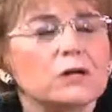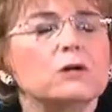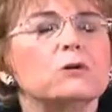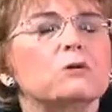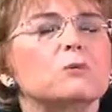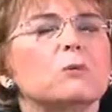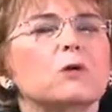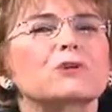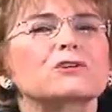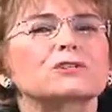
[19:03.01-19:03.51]

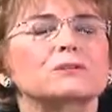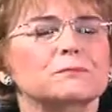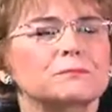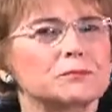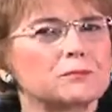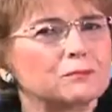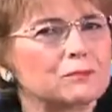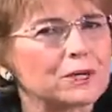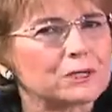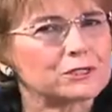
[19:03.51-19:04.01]
worship
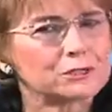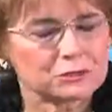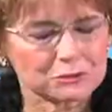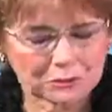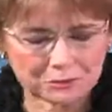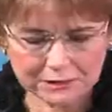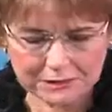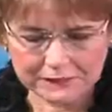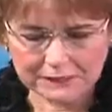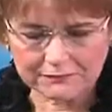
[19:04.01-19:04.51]
the one
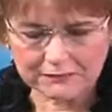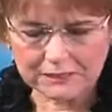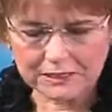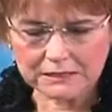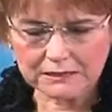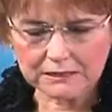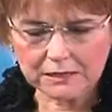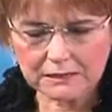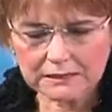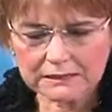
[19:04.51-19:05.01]
true and living
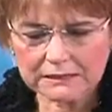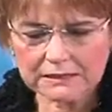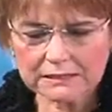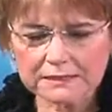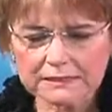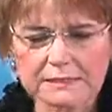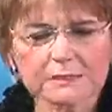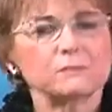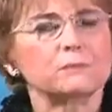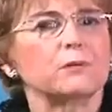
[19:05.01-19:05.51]
God. And he
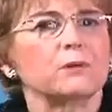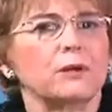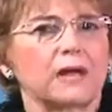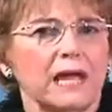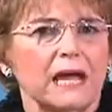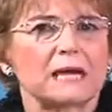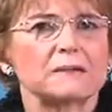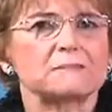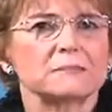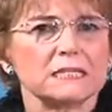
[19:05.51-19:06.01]
says,
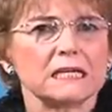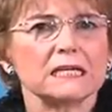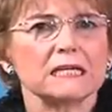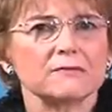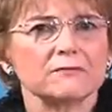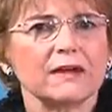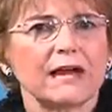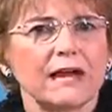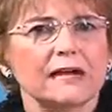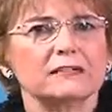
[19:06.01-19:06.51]
perhaps they
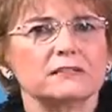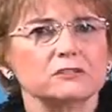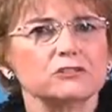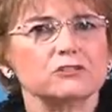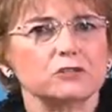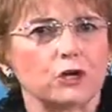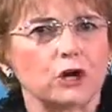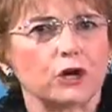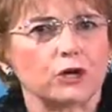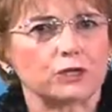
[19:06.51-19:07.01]
have had a
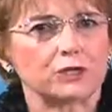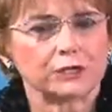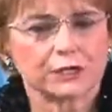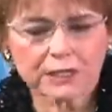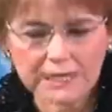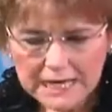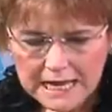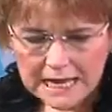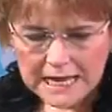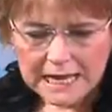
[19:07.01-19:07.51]
daughter,
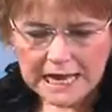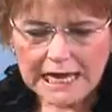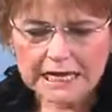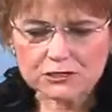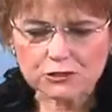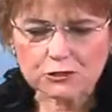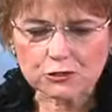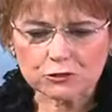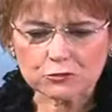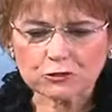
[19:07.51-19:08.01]

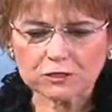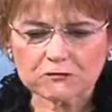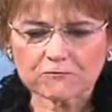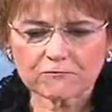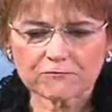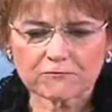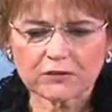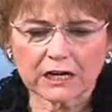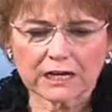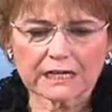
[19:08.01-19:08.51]
and you can
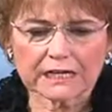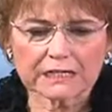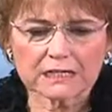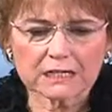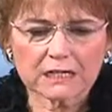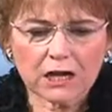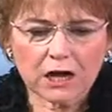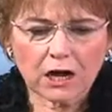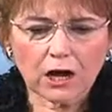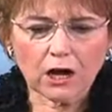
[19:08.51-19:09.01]
find
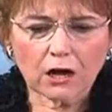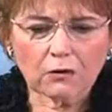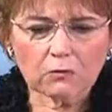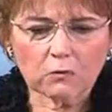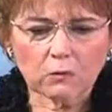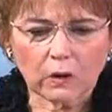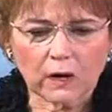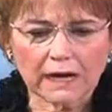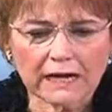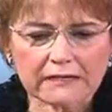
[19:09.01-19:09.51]
a
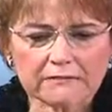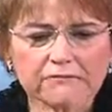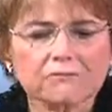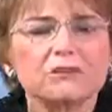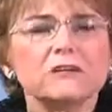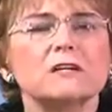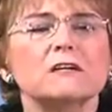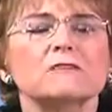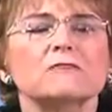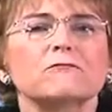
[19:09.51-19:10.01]
wife
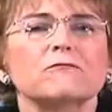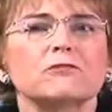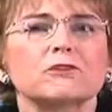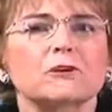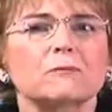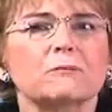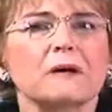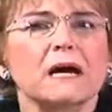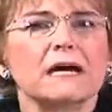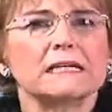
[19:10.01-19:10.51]

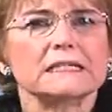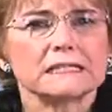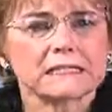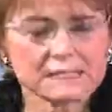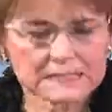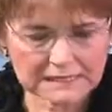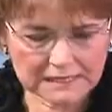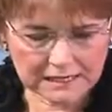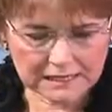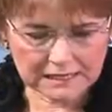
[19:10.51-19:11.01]
for my
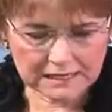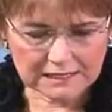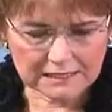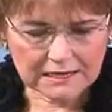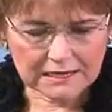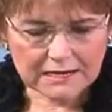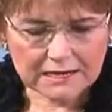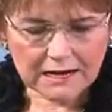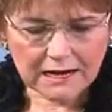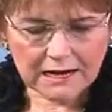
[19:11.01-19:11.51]
son,
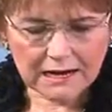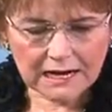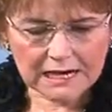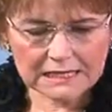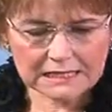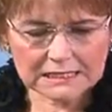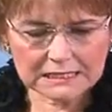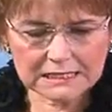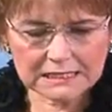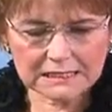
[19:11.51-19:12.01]

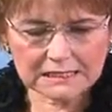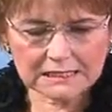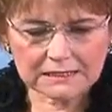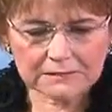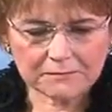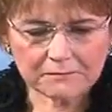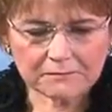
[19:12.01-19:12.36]
Isaac.